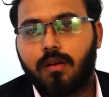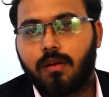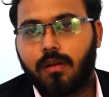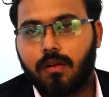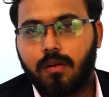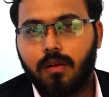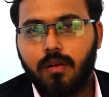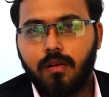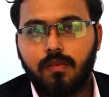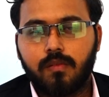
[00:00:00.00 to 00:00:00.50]

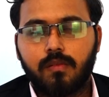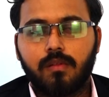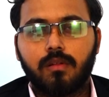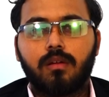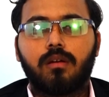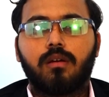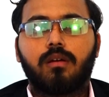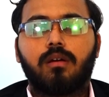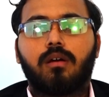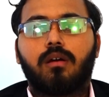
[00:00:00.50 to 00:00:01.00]
learners.
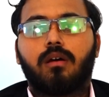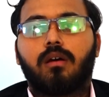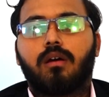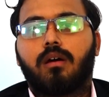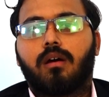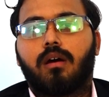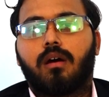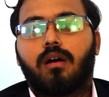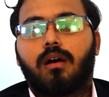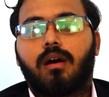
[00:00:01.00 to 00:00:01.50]

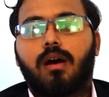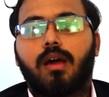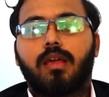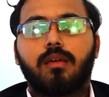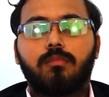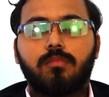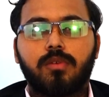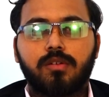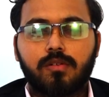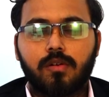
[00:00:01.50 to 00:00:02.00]
I
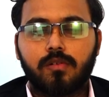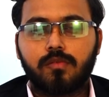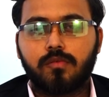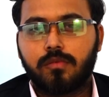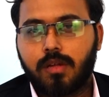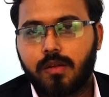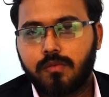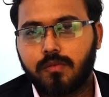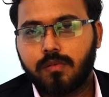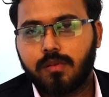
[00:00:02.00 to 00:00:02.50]
am Mr.
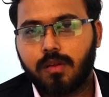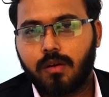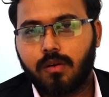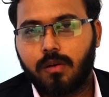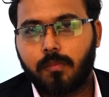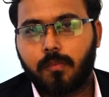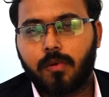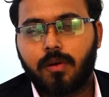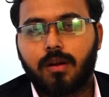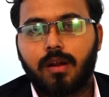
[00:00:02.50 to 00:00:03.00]
Sudhanshu
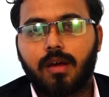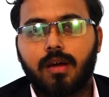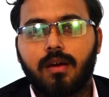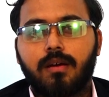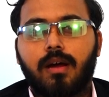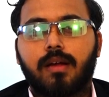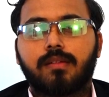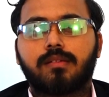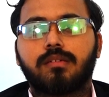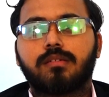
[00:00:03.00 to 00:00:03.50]
Sekhar Panda,
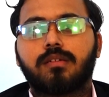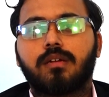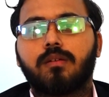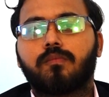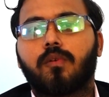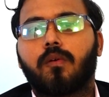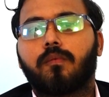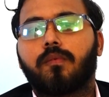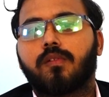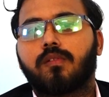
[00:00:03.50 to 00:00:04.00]
Assistant
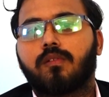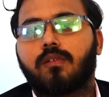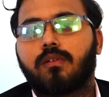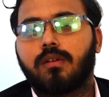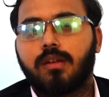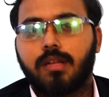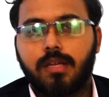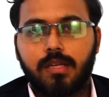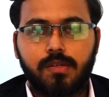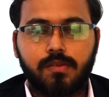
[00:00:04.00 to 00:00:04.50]
Professor
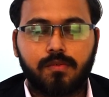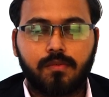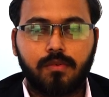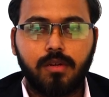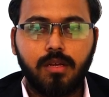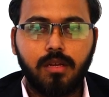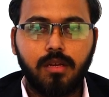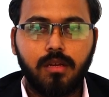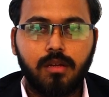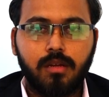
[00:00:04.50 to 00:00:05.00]
in
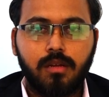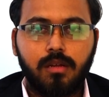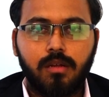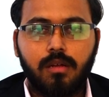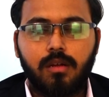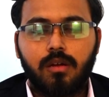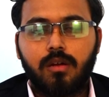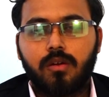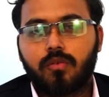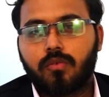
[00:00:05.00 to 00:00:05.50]
History.
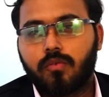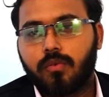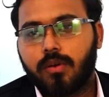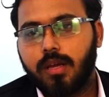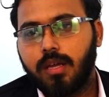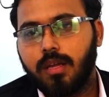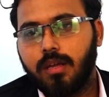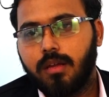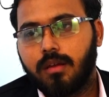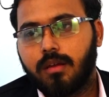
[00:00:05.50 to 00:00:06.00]

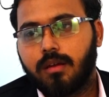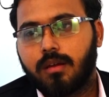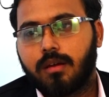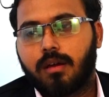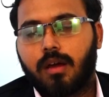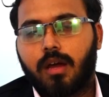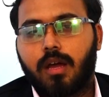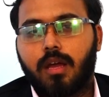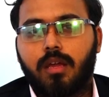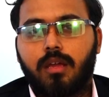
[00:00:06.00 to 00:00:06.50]
Today,
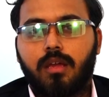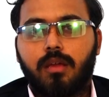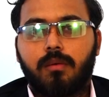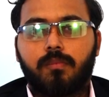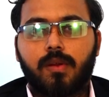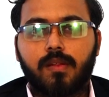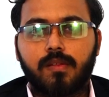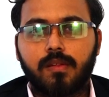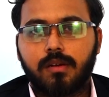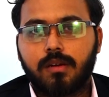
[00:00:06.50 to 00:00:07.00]
I
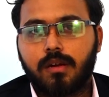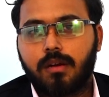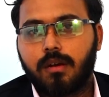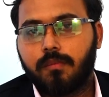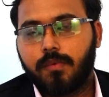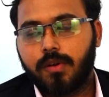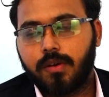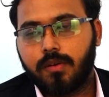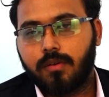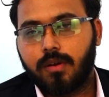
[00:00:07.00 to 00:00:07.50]
presented a
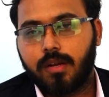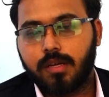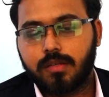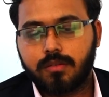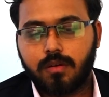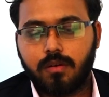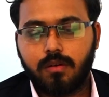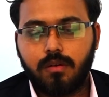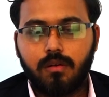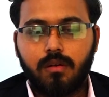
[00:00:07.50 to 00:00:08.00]
video
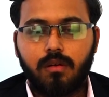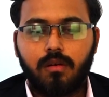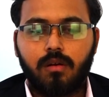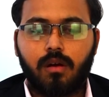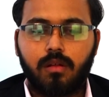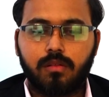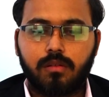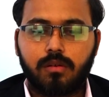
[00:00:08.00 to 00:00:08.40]
lecture on